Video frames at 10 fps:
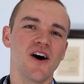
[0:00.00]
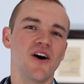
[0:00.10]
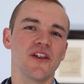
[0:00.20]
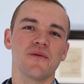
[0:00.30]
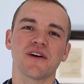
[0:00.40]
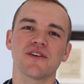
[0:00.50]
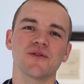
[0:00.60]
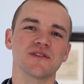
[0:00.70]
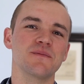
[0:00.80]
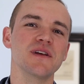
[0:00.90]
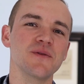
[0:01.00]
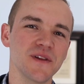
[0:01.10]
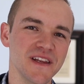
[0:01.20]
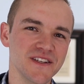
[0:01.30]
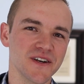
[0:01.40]
all they want to do is be
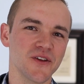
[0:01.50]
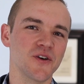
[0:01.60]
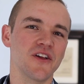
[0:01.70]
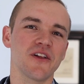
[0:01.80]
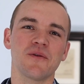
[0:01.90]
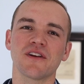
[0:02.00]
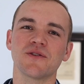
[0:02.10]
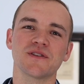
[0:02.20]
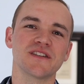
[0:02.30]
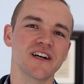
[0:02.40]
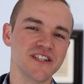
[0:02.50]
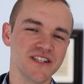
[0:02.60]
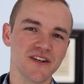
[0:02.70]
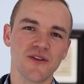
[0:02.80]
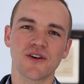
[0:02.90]
with each other, all they want to do is touch
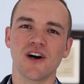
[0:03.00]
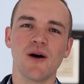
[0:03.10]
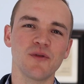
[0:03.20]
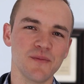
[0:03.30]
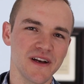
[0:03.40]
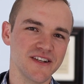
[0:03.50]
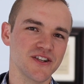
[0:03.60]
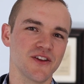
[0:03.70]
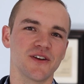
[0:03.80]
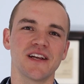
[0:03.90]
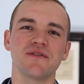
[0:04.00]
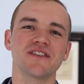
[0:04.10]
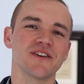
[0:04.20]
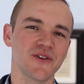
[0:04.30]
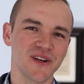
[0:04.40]
each other, compliment each other, give
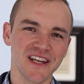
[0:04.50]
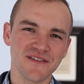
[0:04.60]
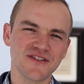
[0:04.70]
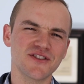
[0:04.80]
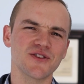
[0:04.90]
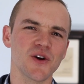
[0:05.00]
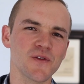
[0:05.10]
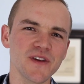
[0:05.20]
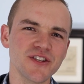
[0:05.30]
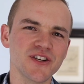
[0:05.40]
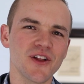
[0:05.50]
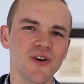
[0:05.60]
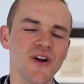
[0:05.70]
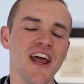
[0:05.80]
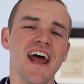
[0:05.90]
each other gifts, serve each other,